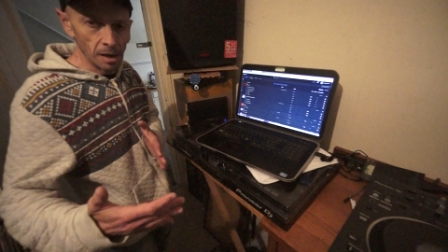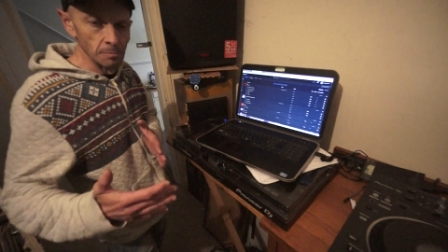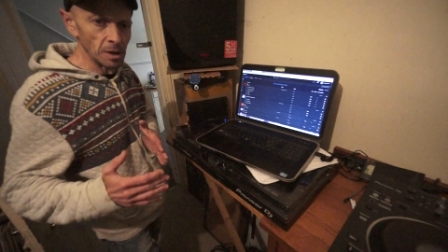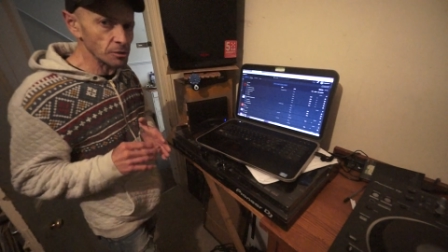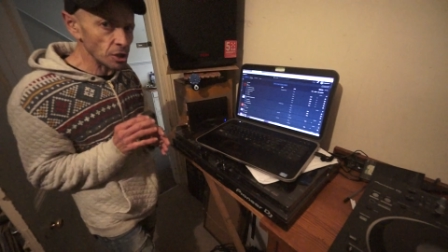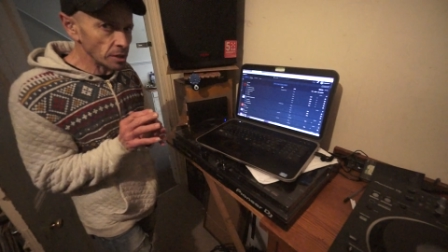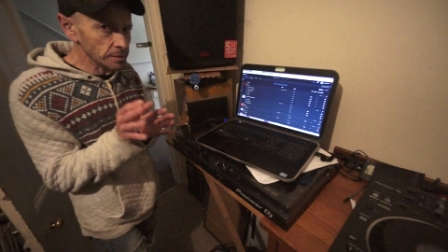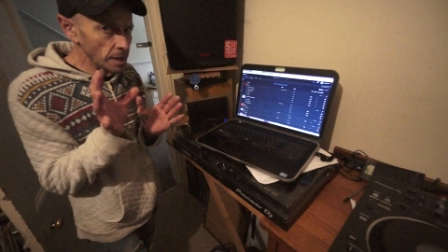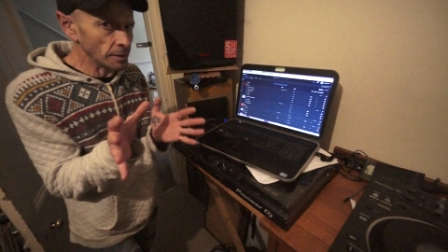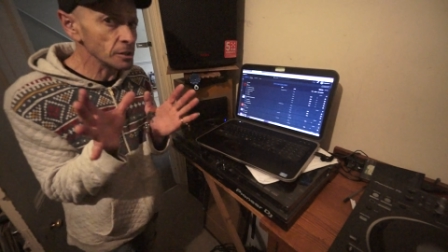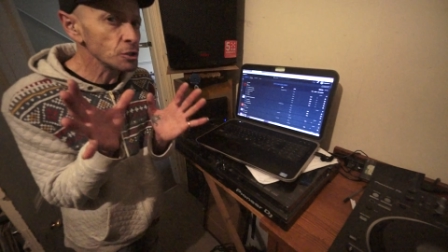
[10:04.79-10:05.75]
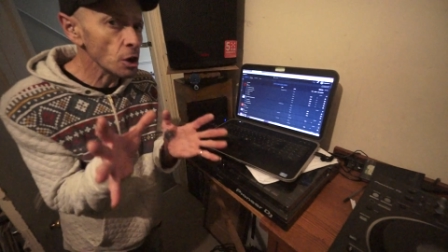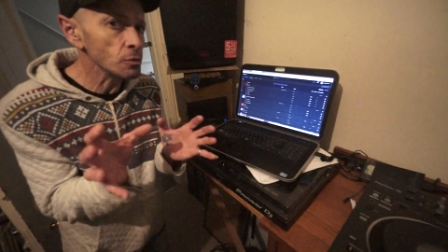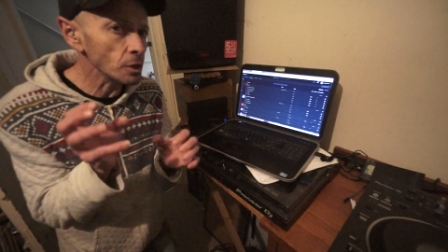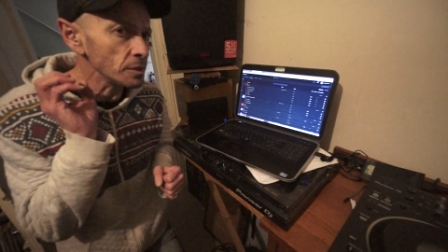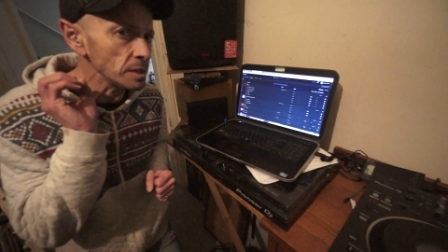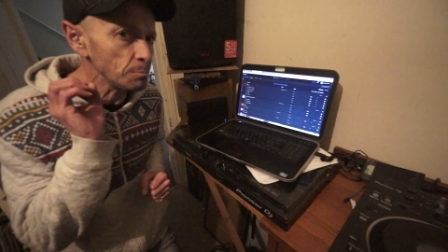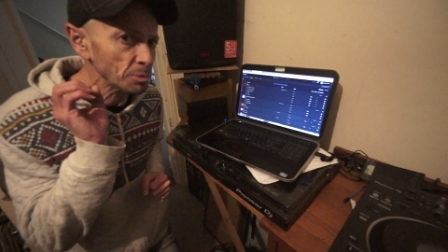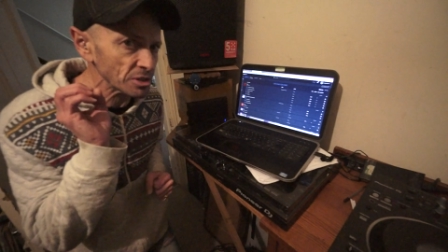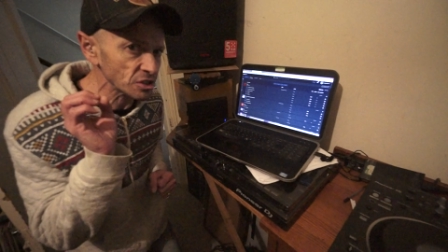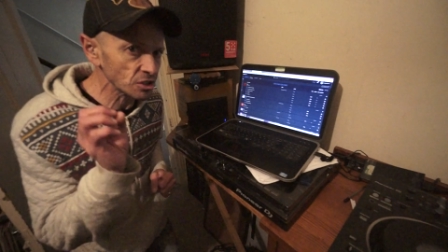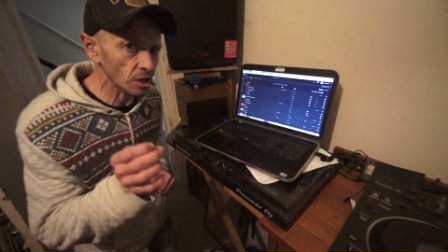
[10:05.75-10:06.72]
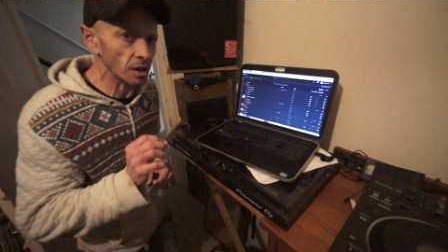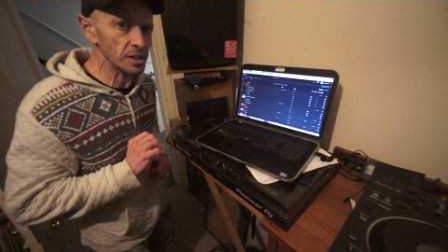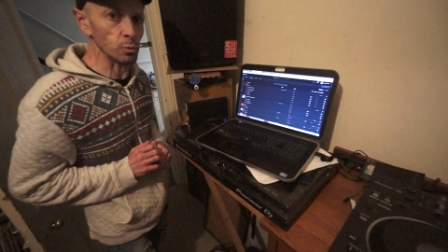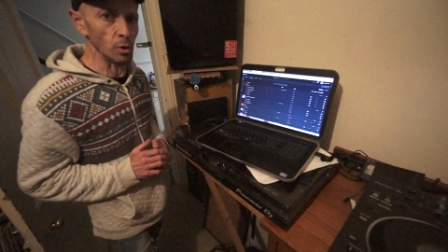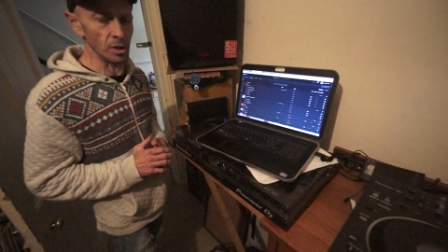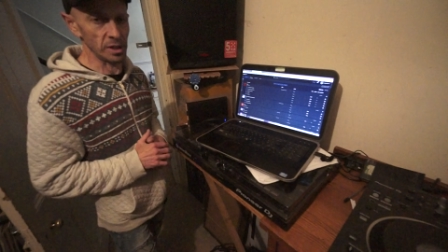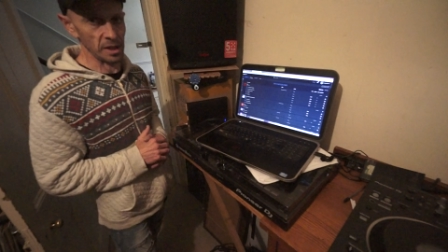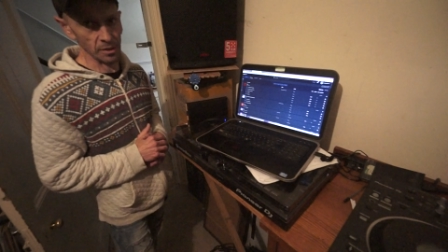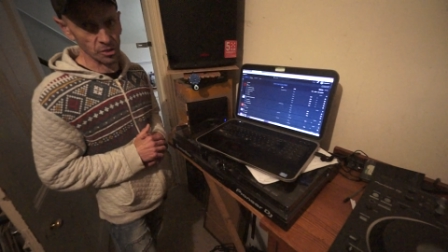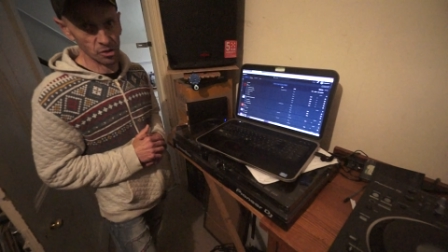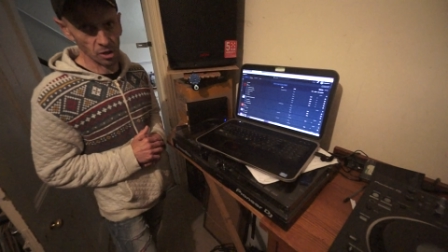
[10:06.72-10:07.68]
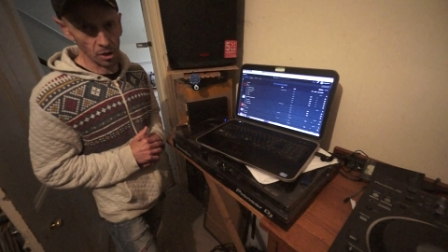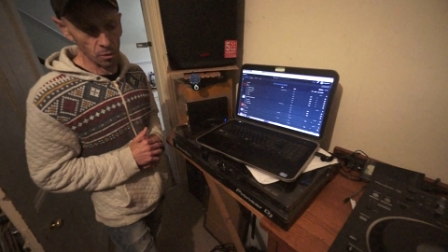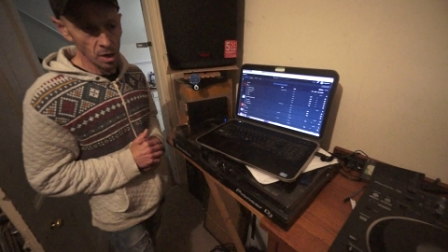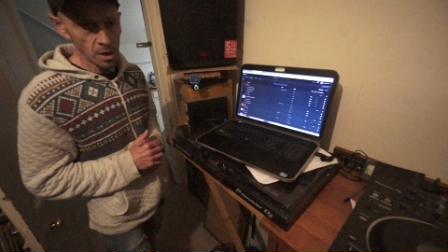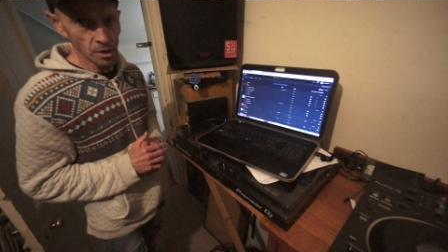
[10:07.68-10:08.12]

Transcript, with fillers: I'm, again, I don't know the precise workings, so